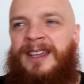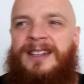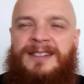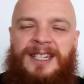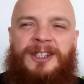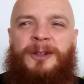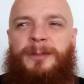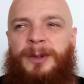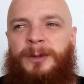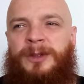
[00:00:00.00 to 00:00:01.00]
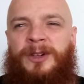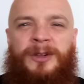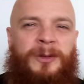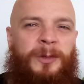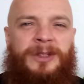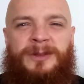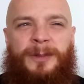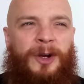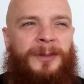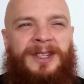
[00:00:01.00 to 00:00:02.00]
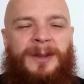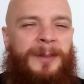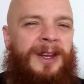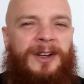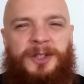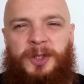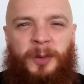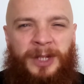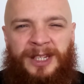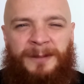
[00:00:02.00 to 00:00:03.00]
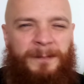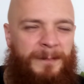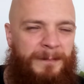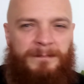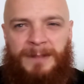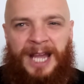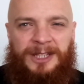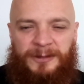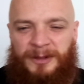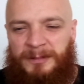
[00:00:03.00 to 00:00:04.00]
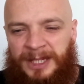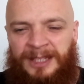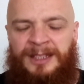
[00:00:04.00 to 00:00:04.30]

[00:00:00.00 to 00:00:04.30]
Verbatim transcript: Taker Bulldog was probably the better story match for me,